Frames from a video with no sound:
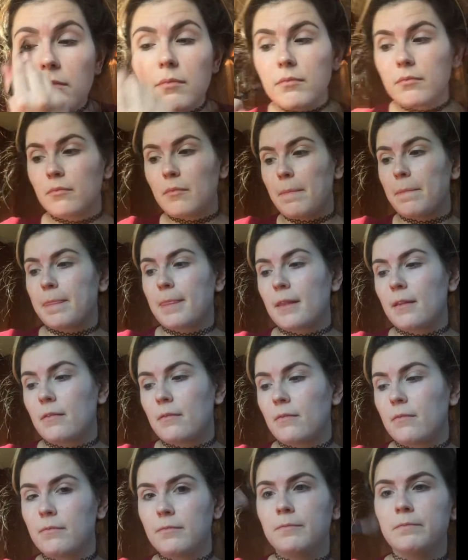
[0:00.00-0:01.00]
And that is
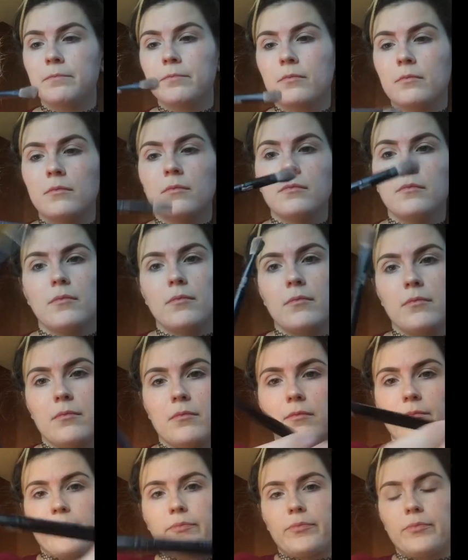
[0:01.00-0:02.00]
also a MAC
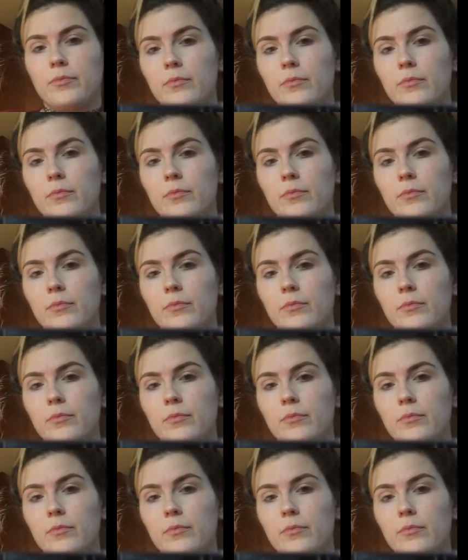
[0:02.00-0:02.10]
brush.